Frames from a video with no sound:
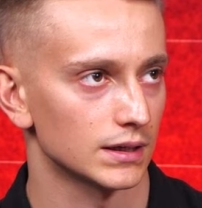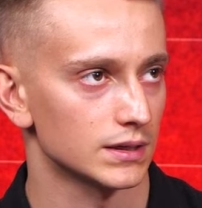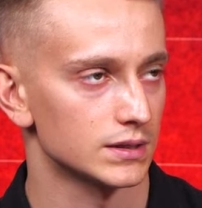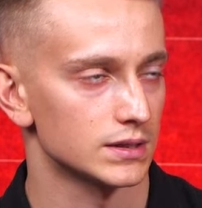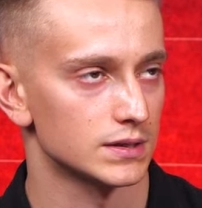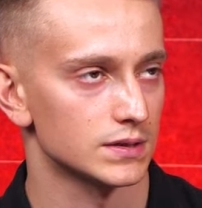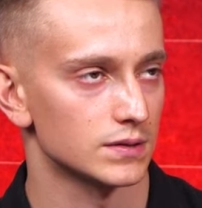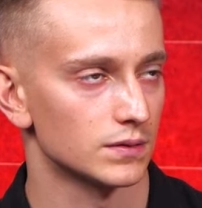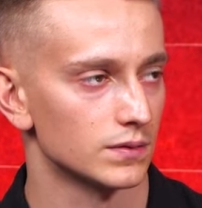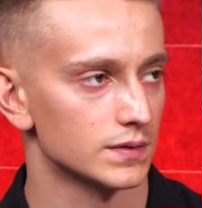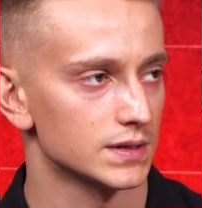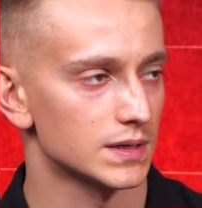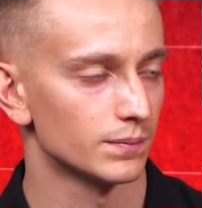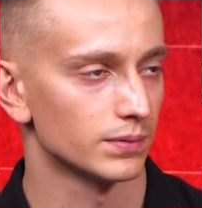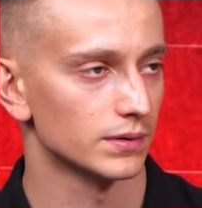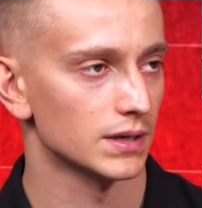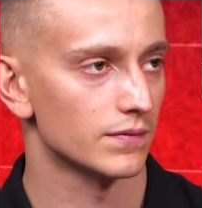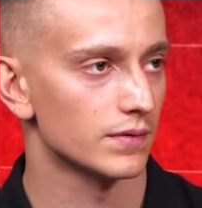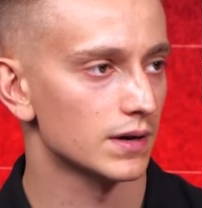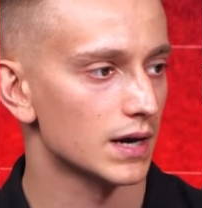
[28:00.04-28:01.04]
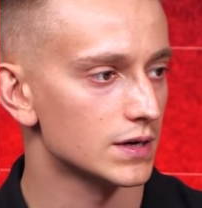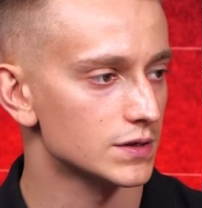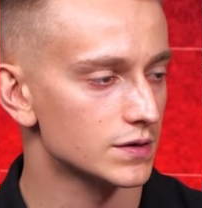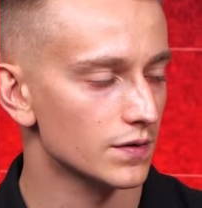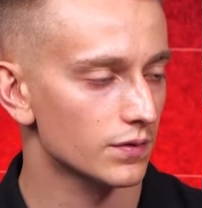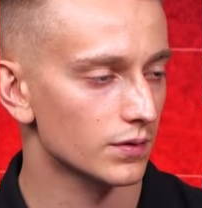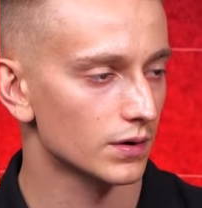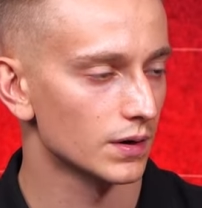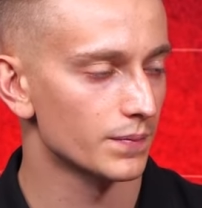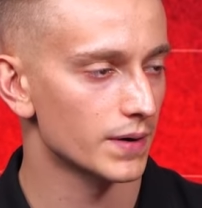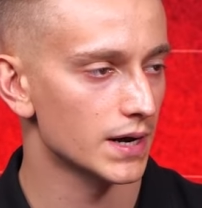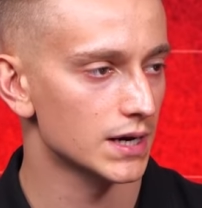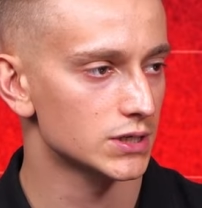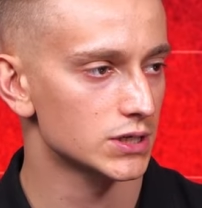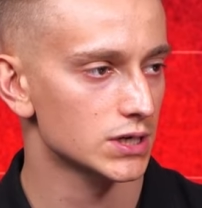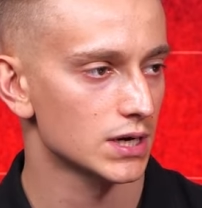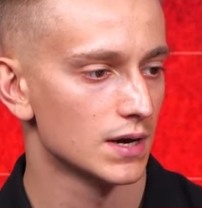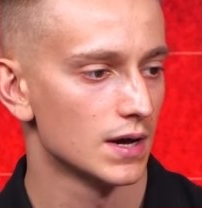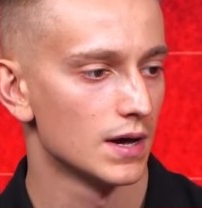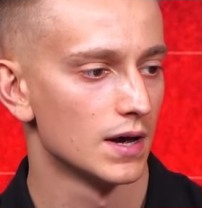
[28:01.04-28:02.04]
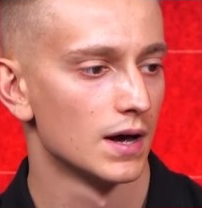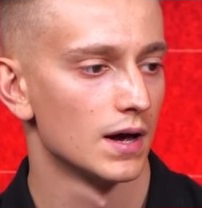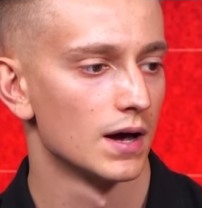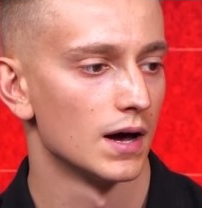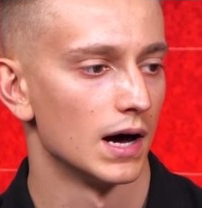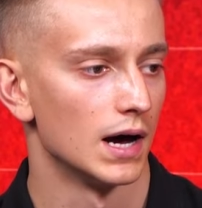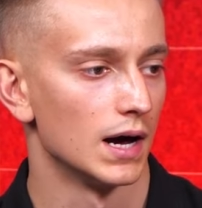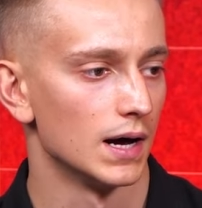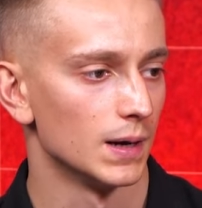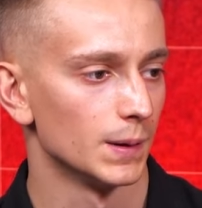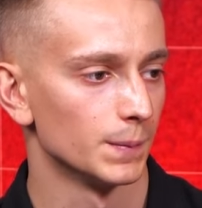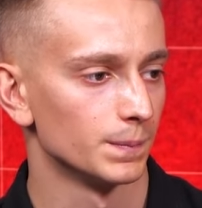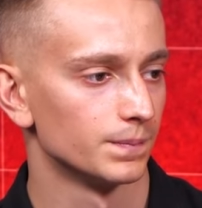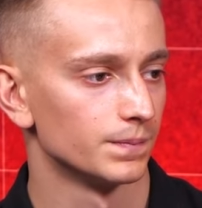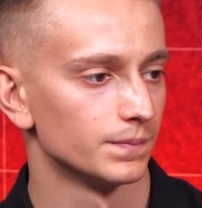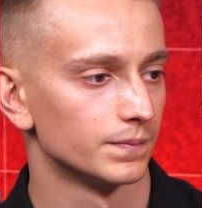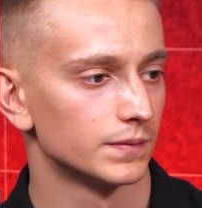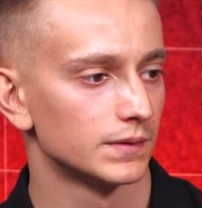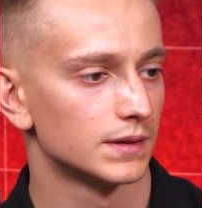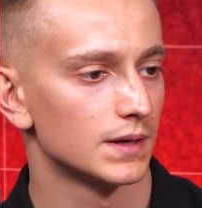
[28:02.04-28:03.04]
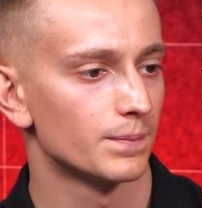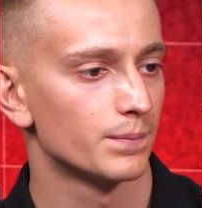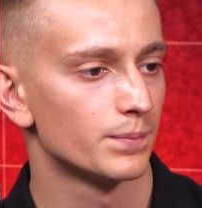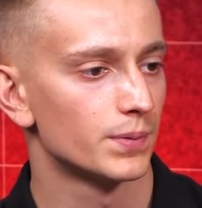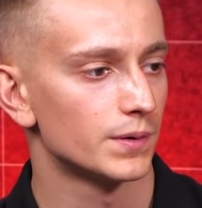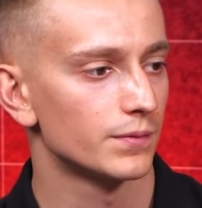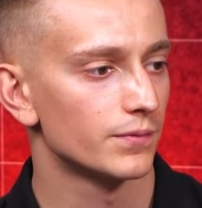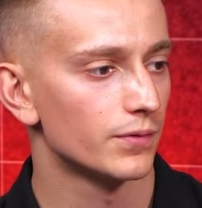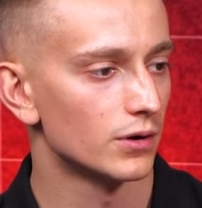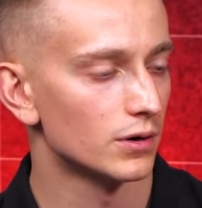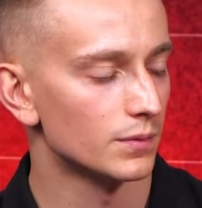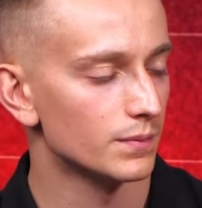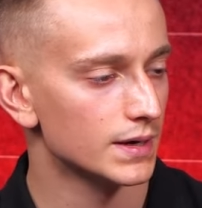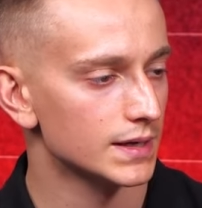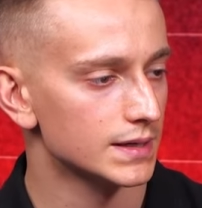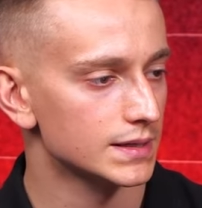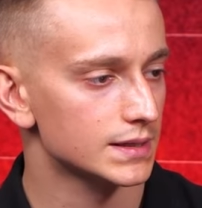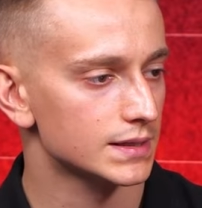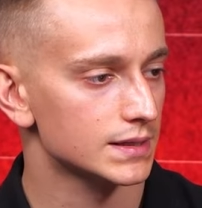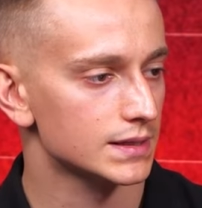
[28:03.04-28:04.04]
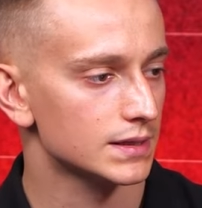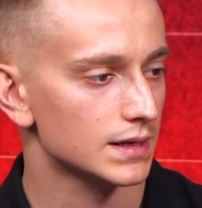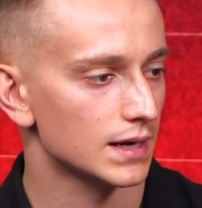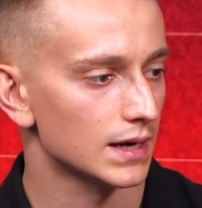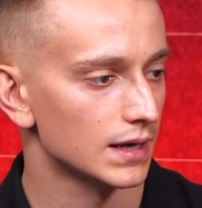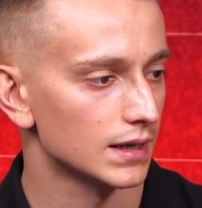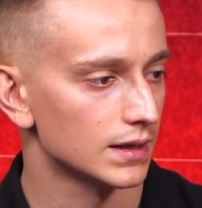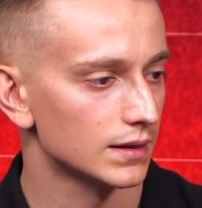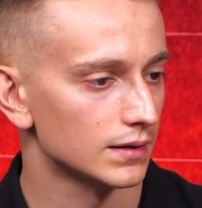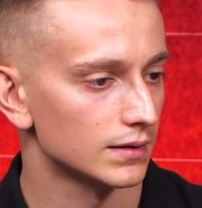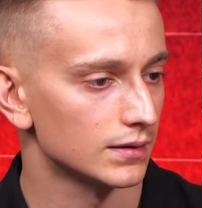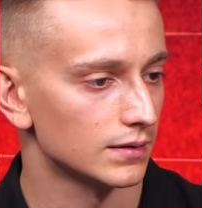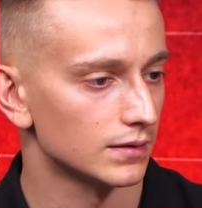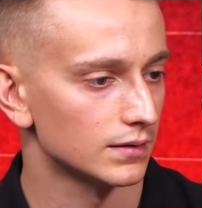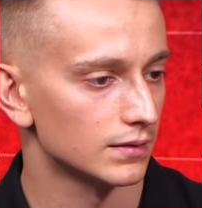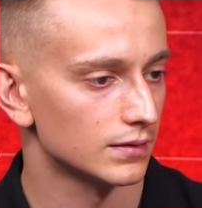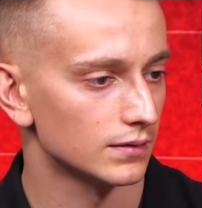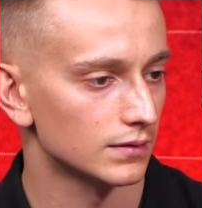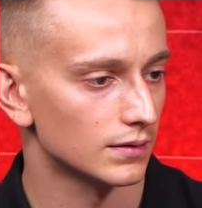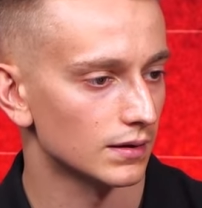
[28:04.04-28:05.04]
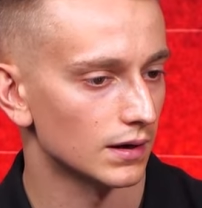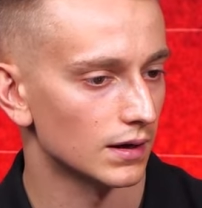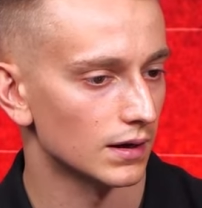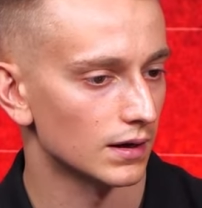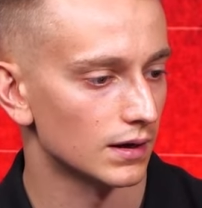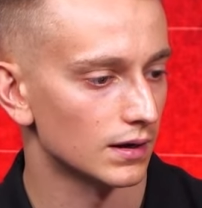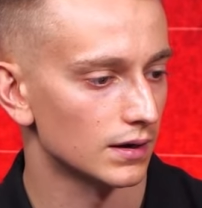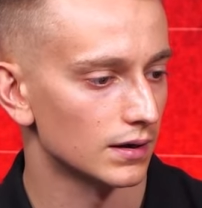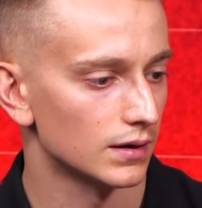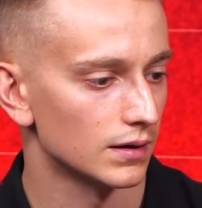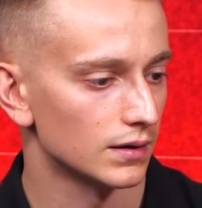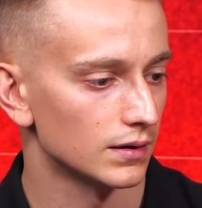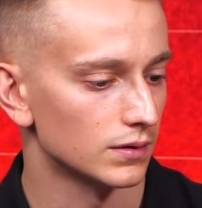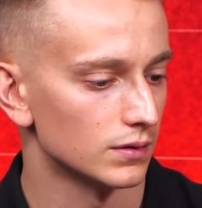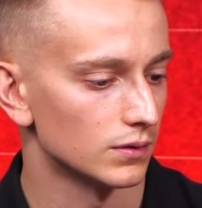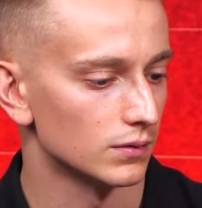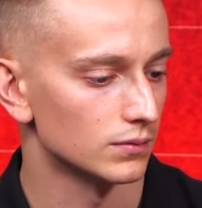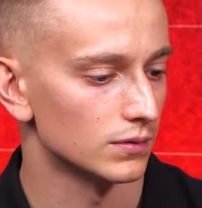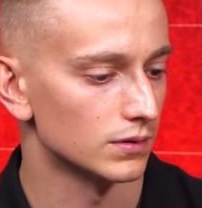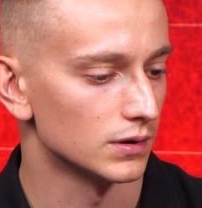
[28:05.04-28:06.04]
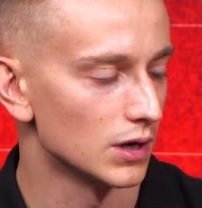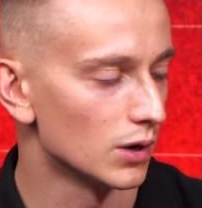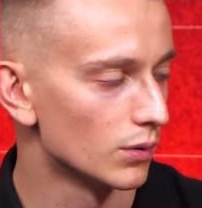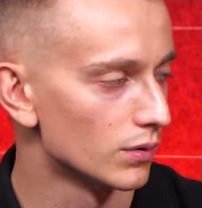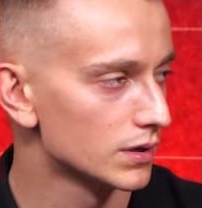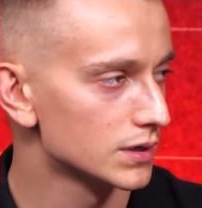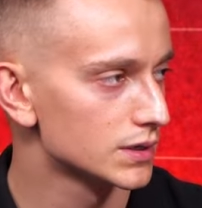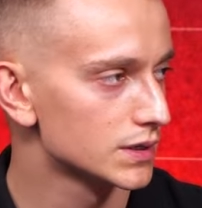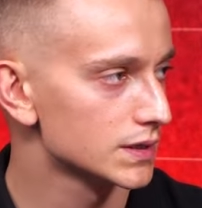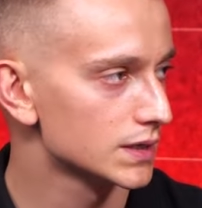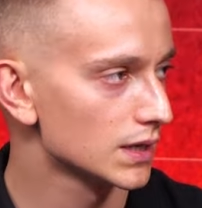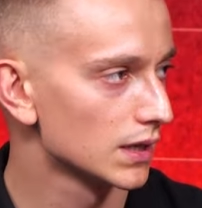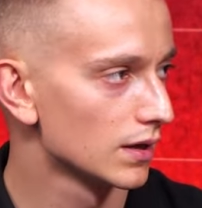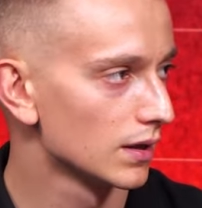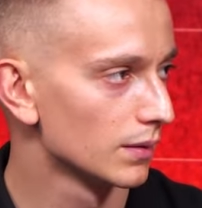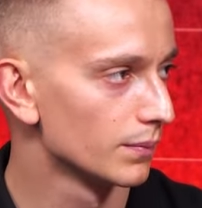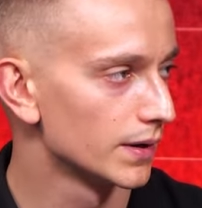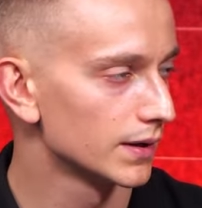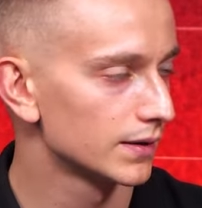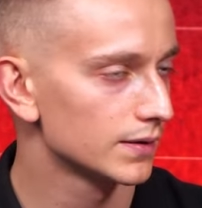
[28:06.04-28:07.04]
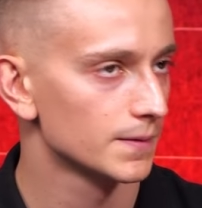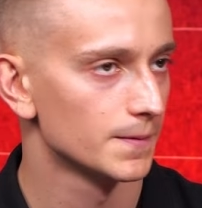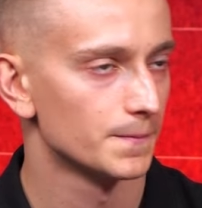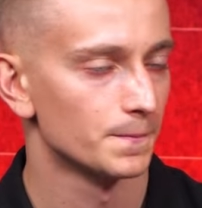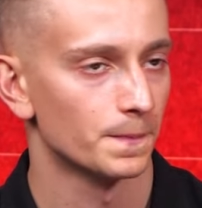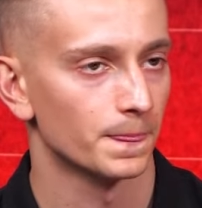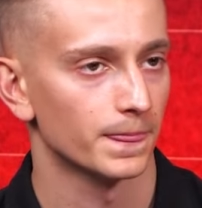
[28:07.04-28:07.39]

just simple navigation through the page, the performance can lower just a little bit.